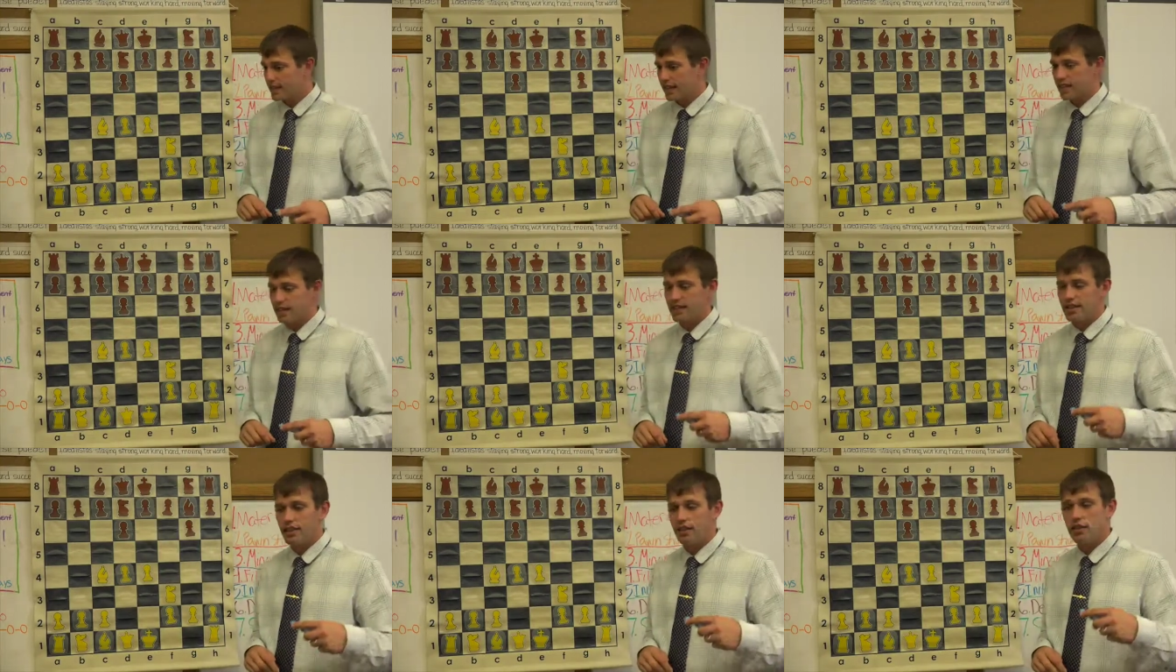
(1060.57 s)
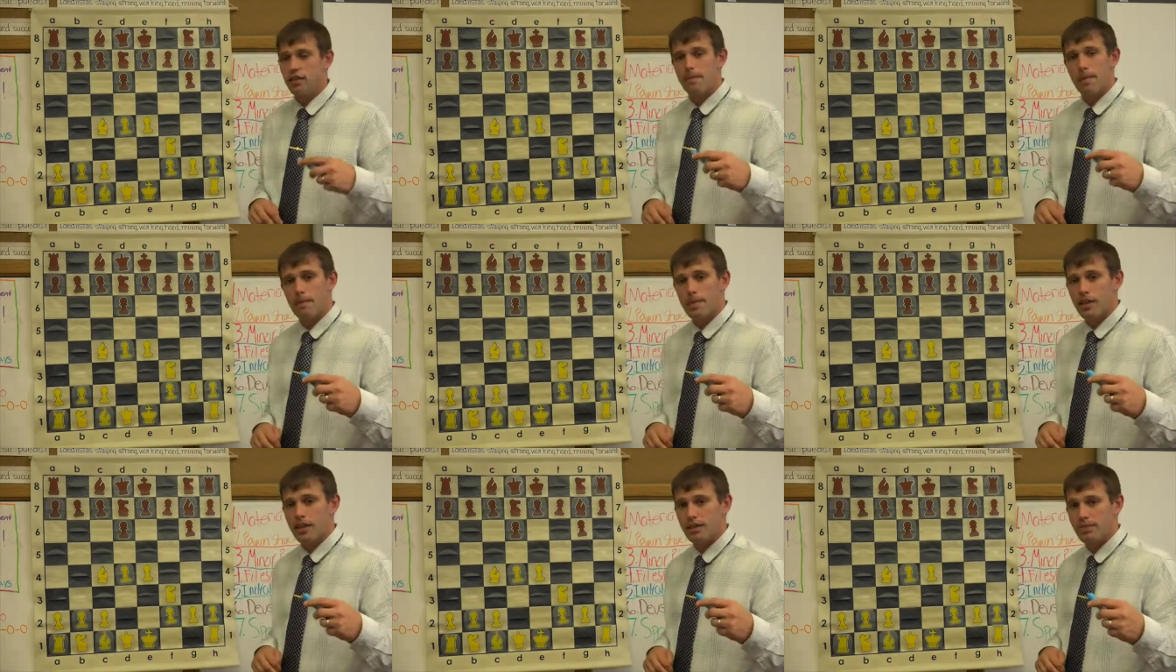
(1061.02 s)
they continue to
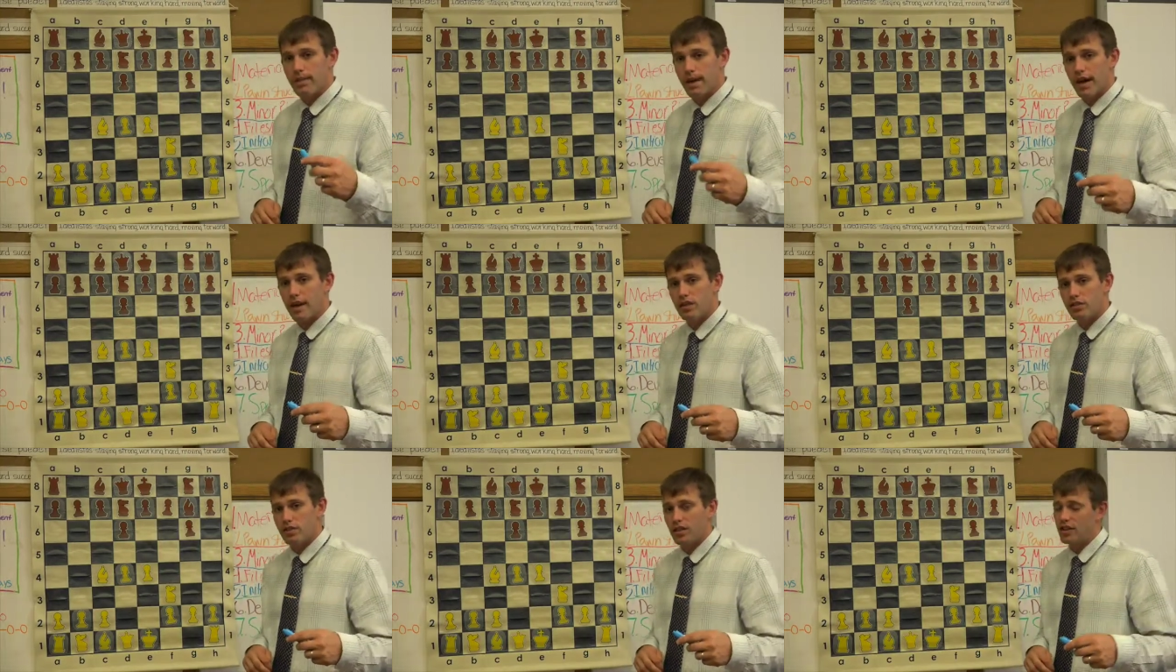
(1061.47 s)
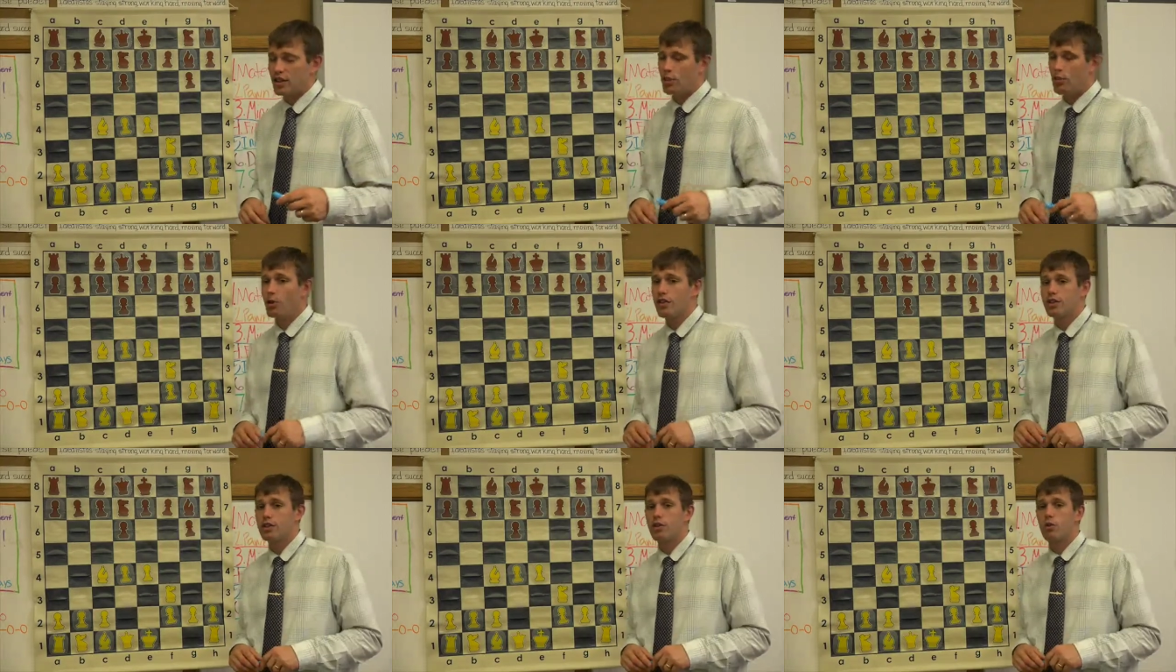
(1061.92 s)
memorize patterns, and they're
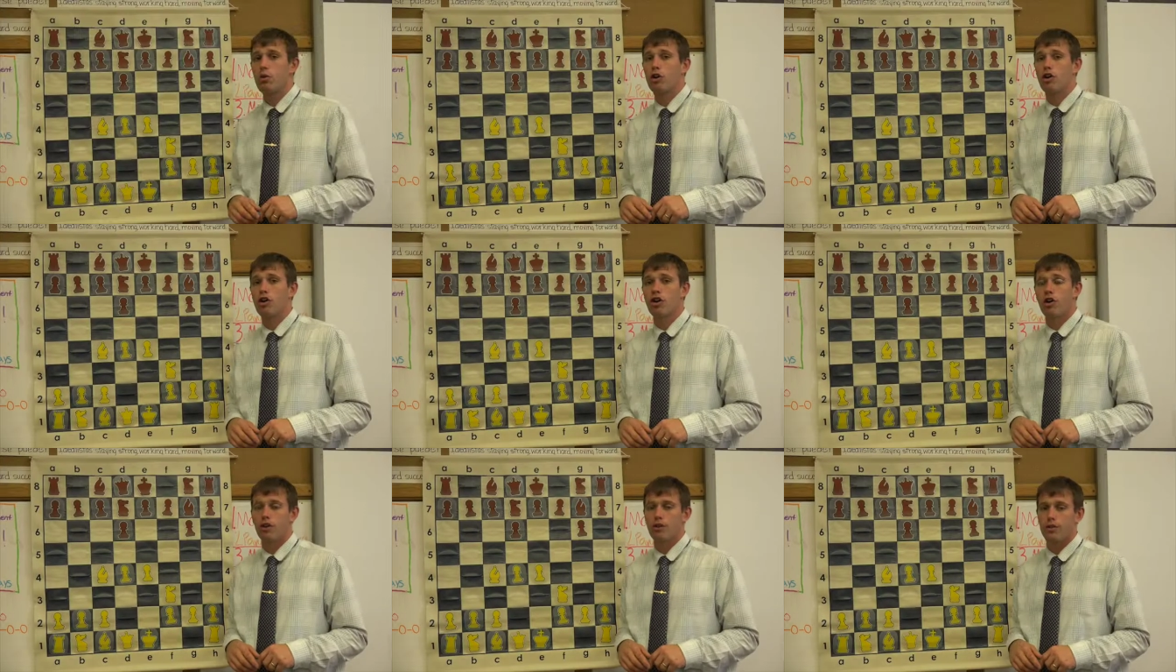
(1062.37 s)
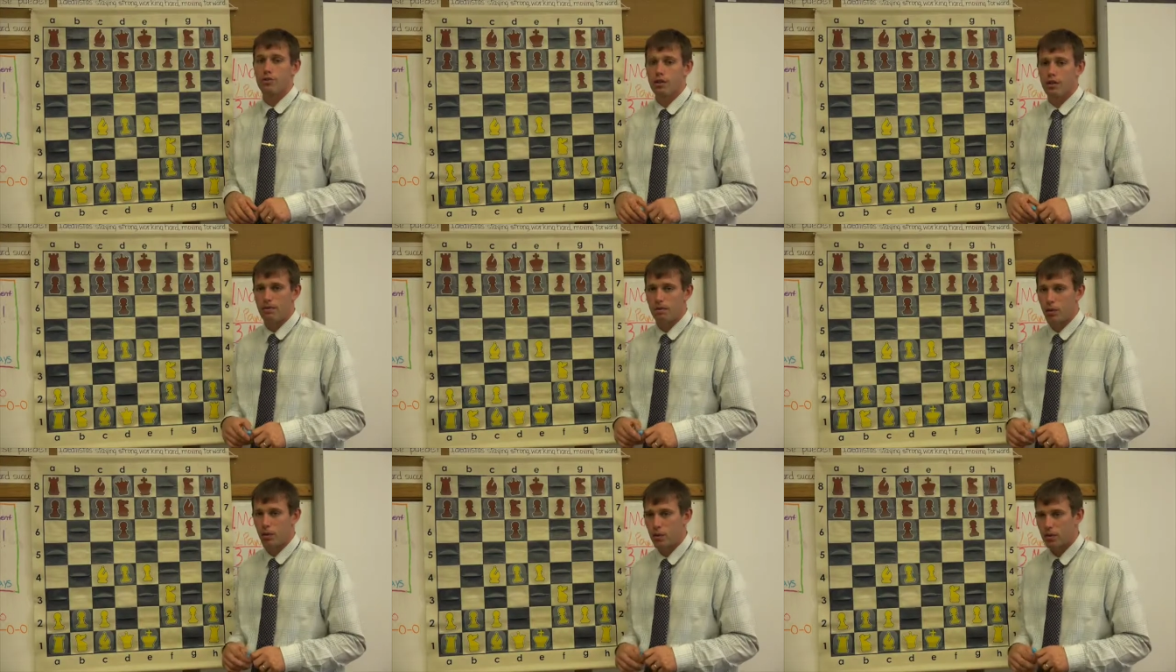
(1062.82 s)
willing to work harder
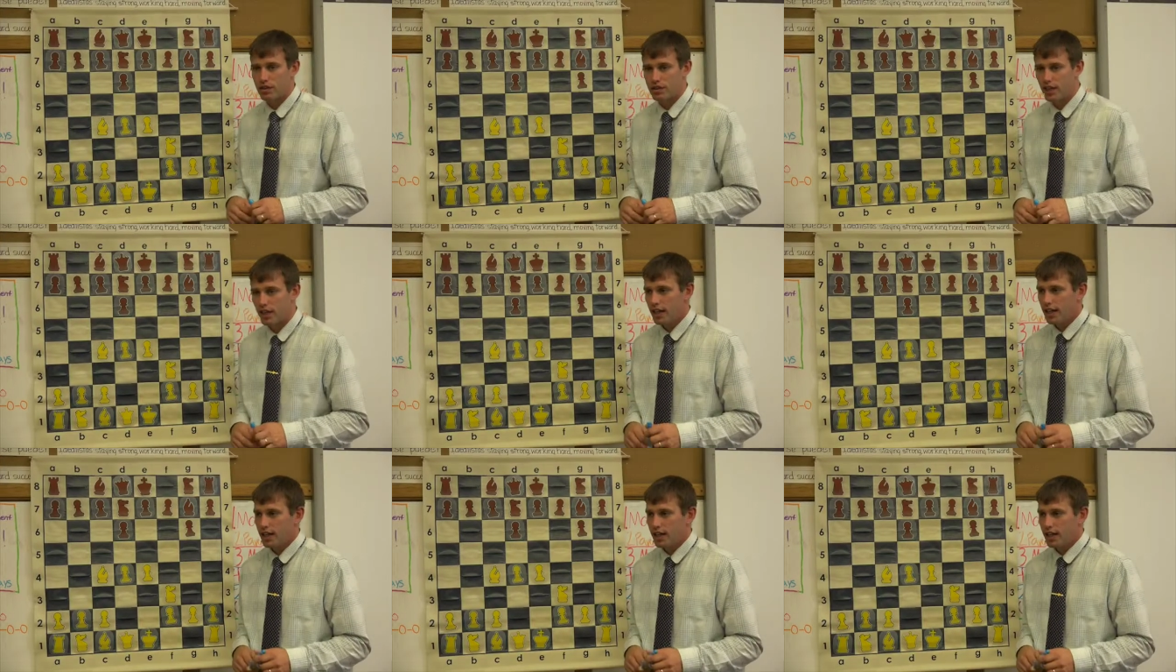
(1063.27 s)
at the boards.